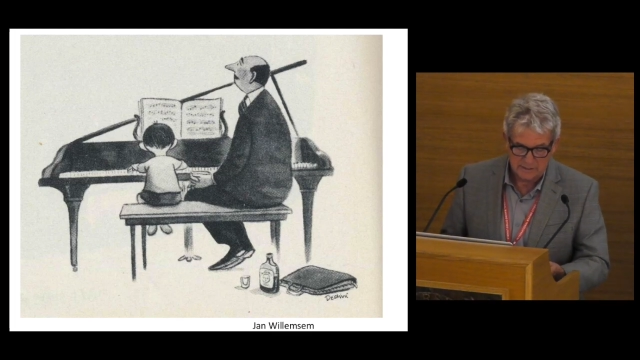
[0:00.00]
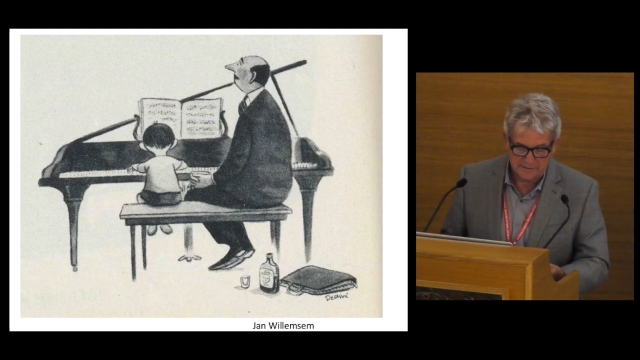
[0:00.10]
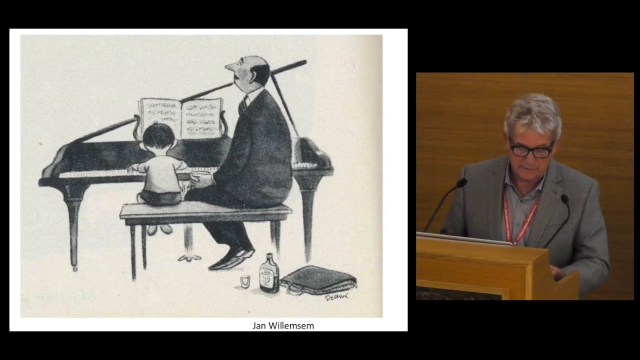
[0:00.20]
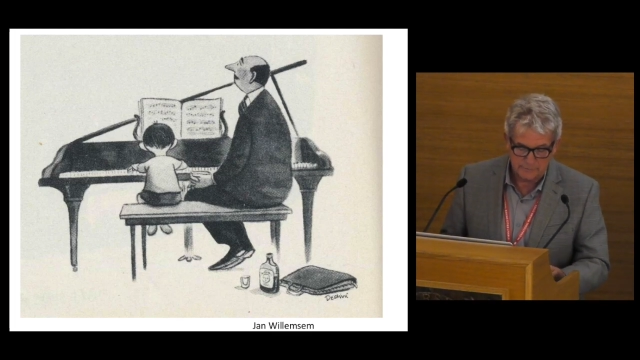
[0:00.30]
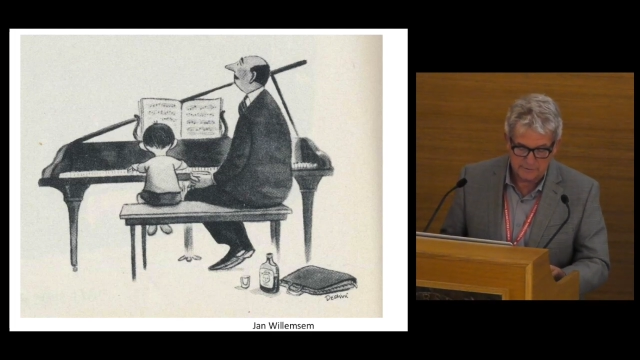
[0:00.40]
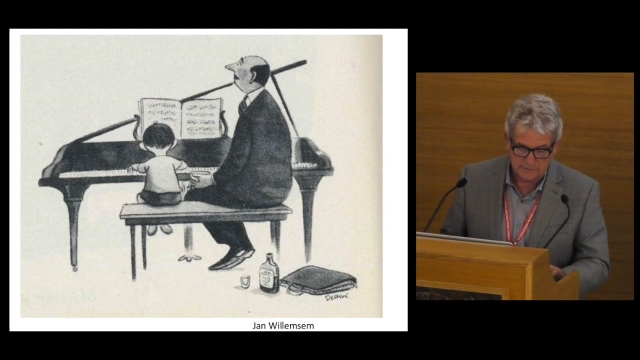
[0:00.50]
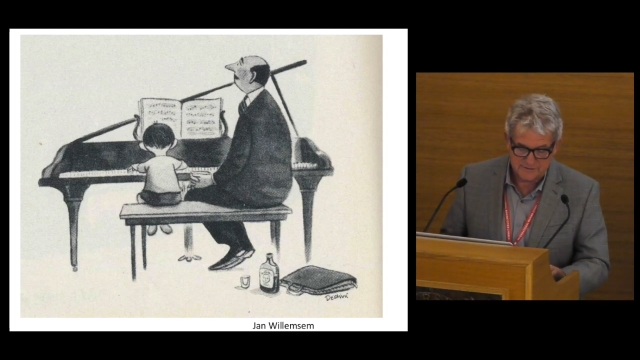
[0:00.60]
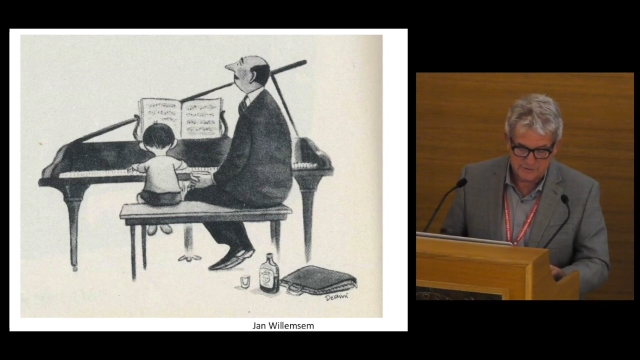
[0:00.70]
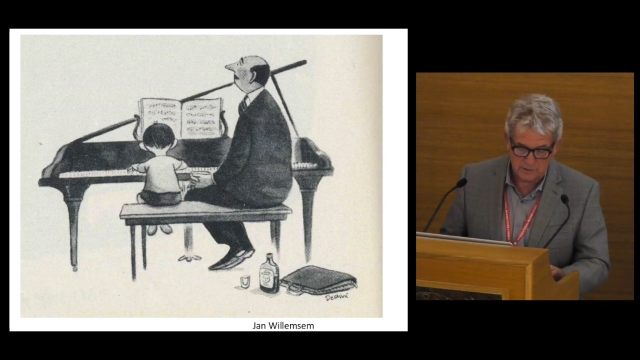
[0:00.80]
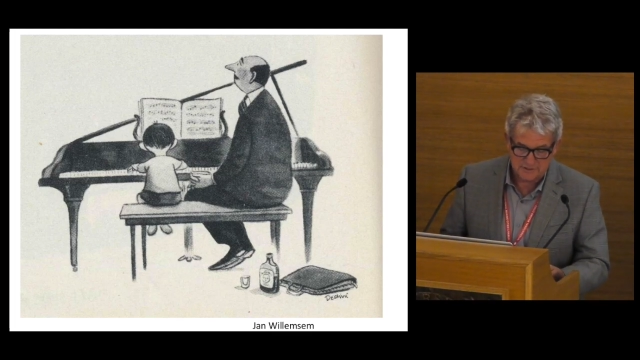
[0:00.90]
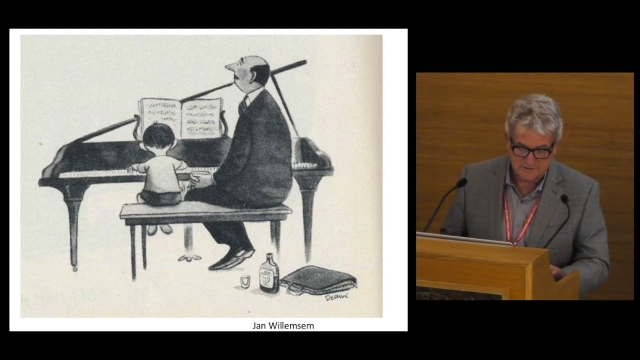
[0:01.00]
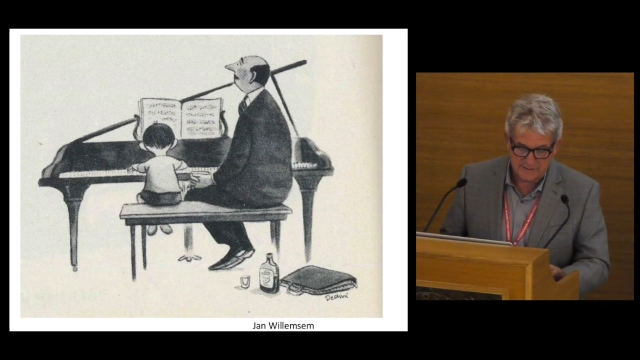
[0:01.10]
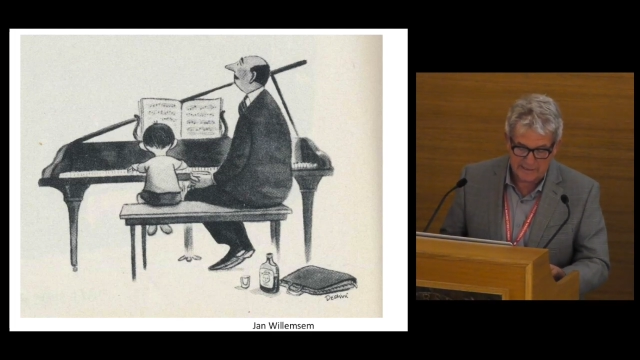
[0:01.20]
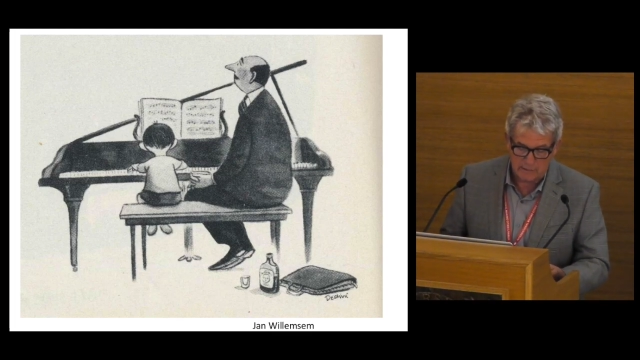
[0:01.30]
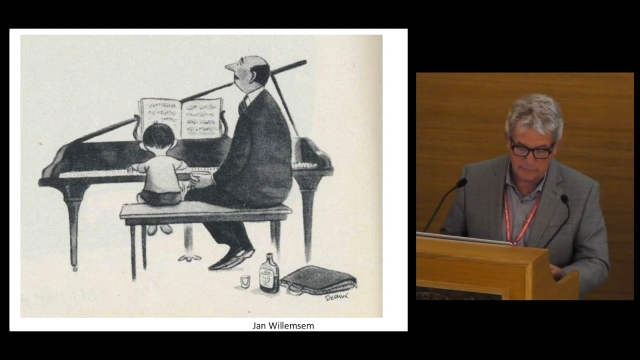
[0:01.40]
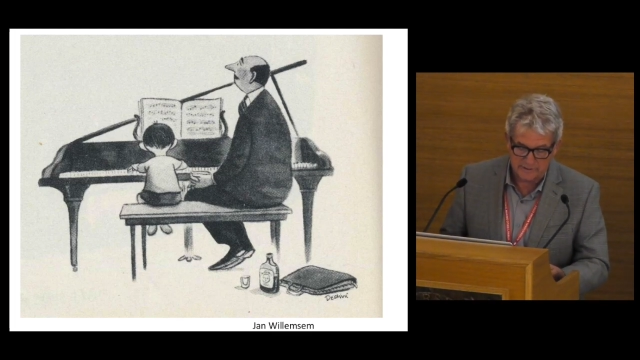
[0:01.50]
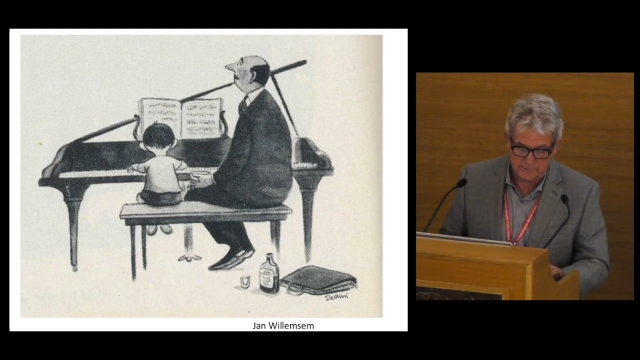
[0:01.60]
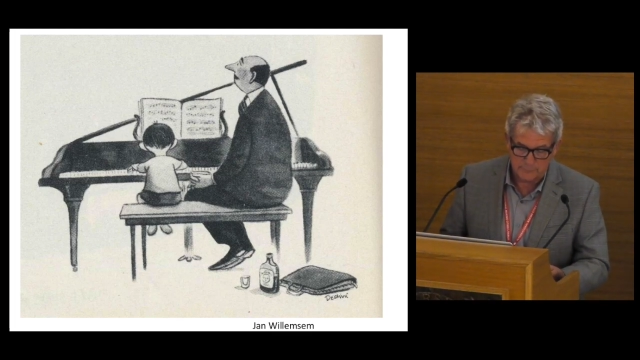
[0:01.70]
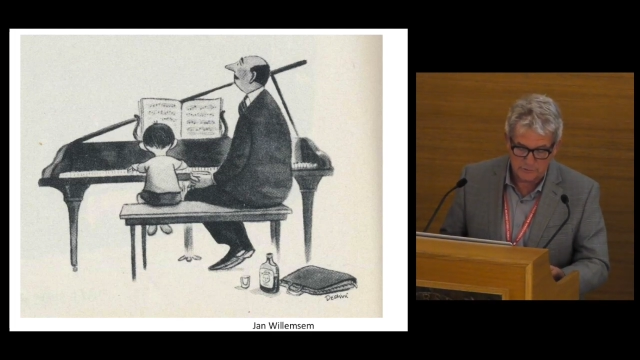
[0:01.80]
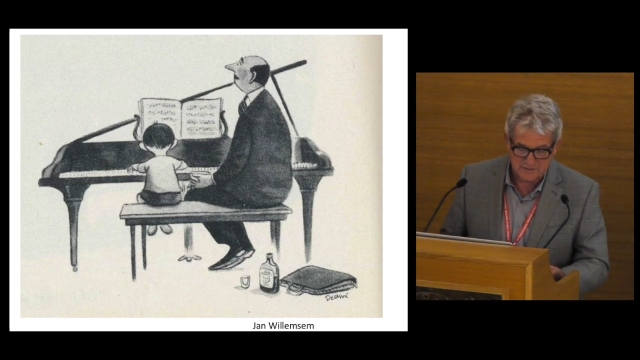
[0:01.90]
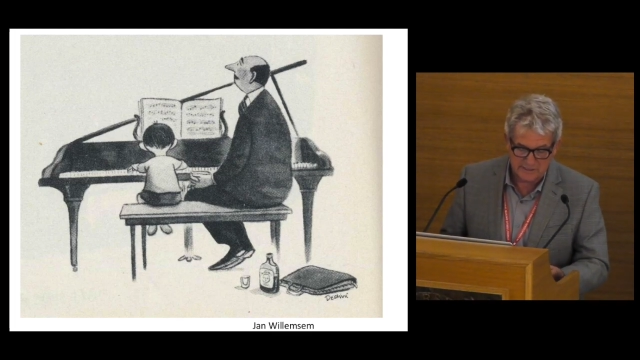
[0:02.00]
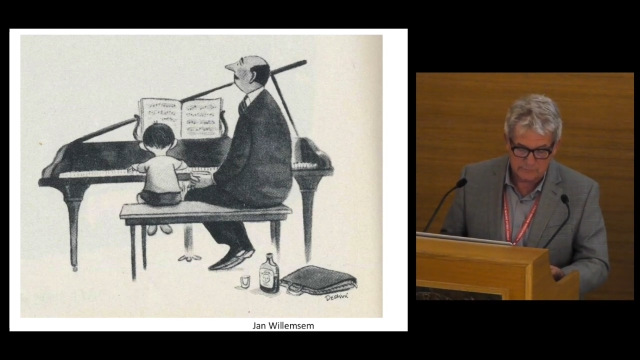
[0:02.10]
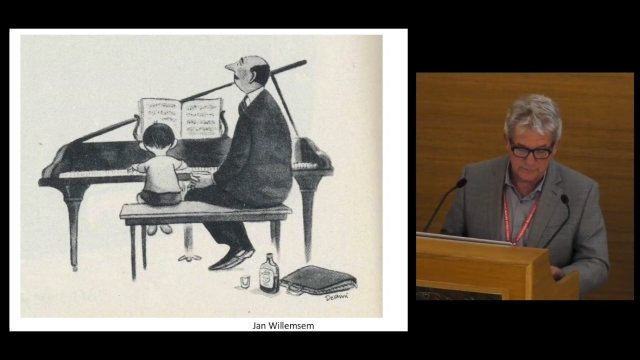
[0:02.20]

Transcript: An elder instructs an hour in music,